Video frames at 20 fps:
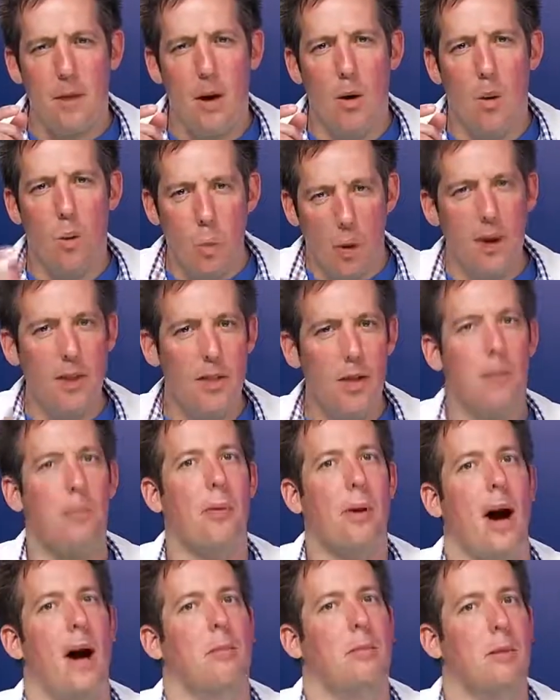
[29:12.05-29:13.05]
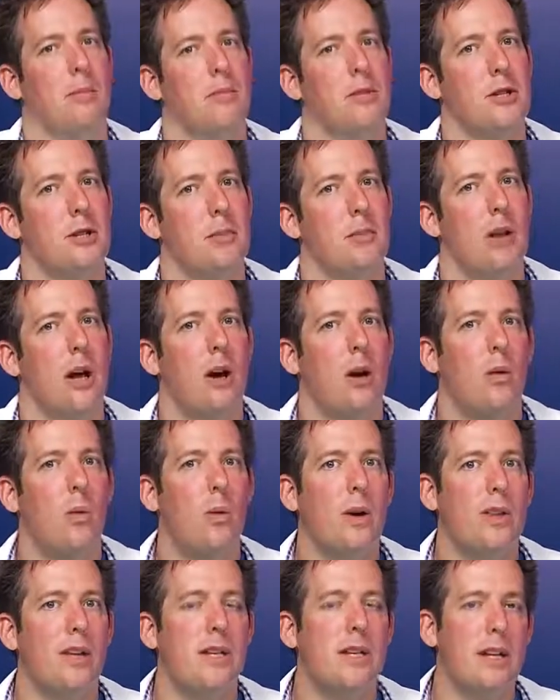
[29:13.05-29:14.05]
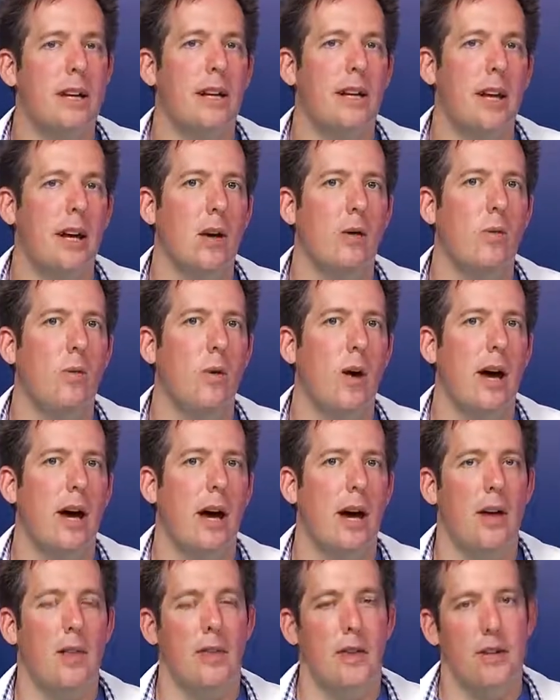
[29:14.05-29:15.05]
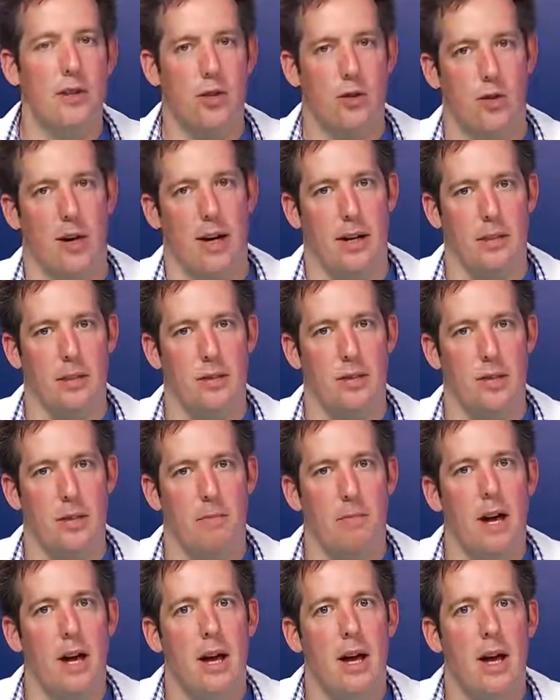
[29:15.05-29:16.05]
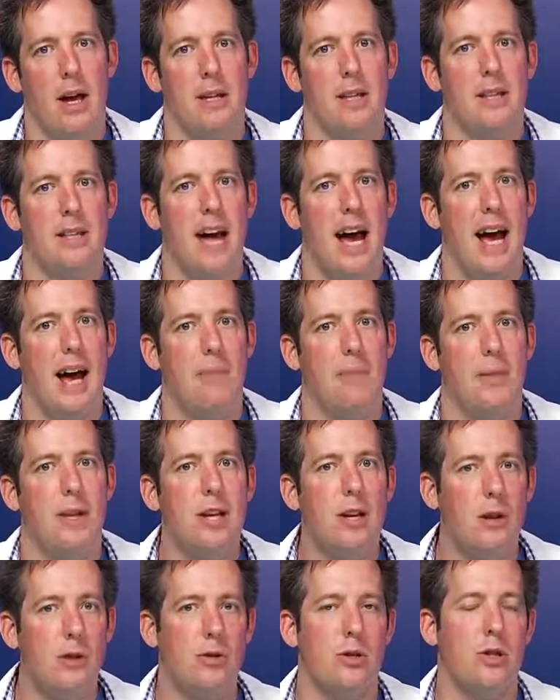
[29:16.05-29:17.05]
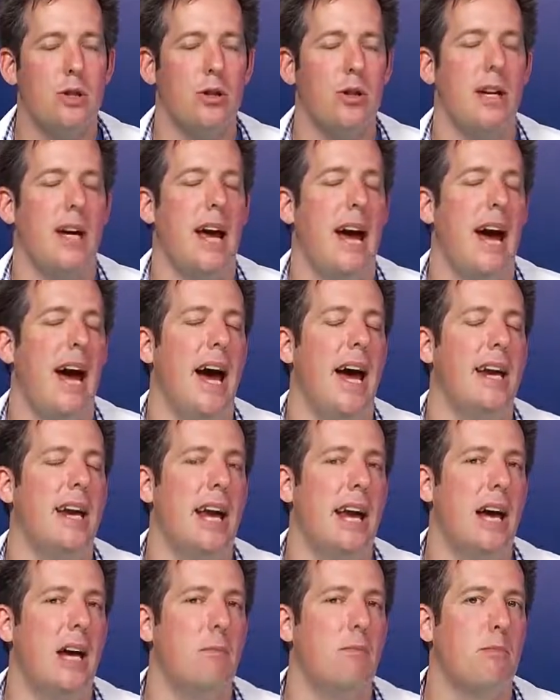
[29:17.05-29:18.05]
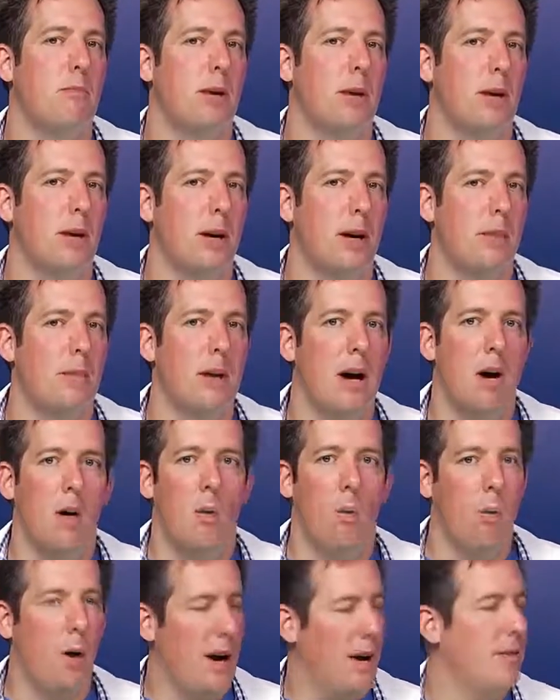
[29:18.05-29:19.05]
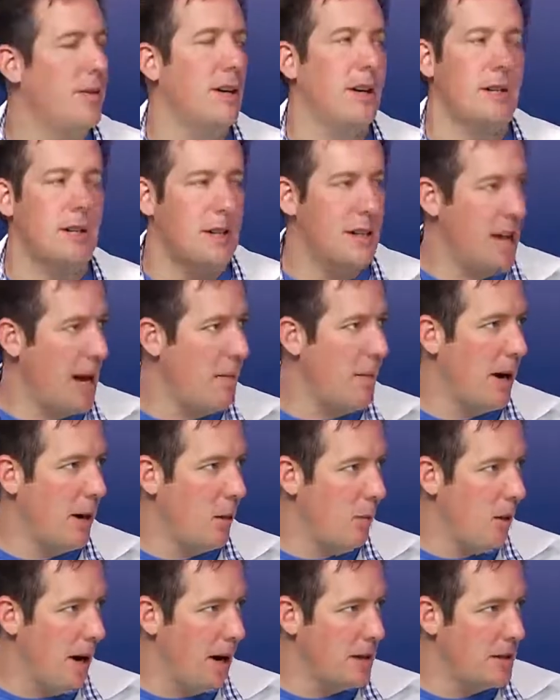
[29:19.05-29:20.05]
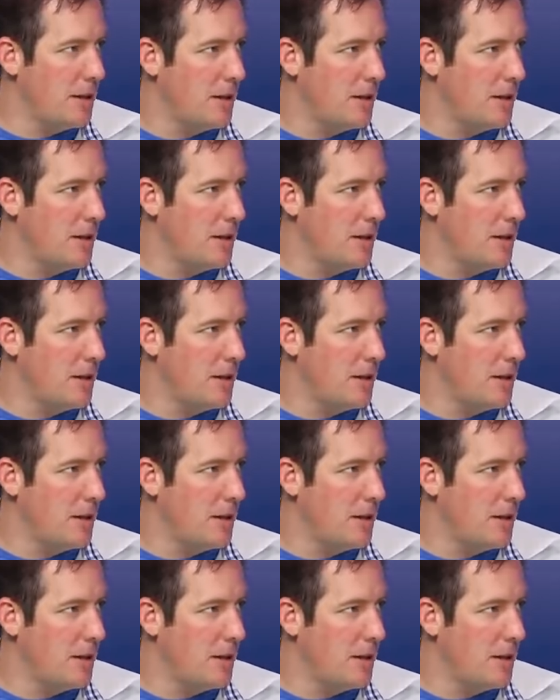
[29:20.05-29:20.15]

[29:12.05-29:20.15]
one of the problems with dealing with strings is that the user can input whatever it is they might want.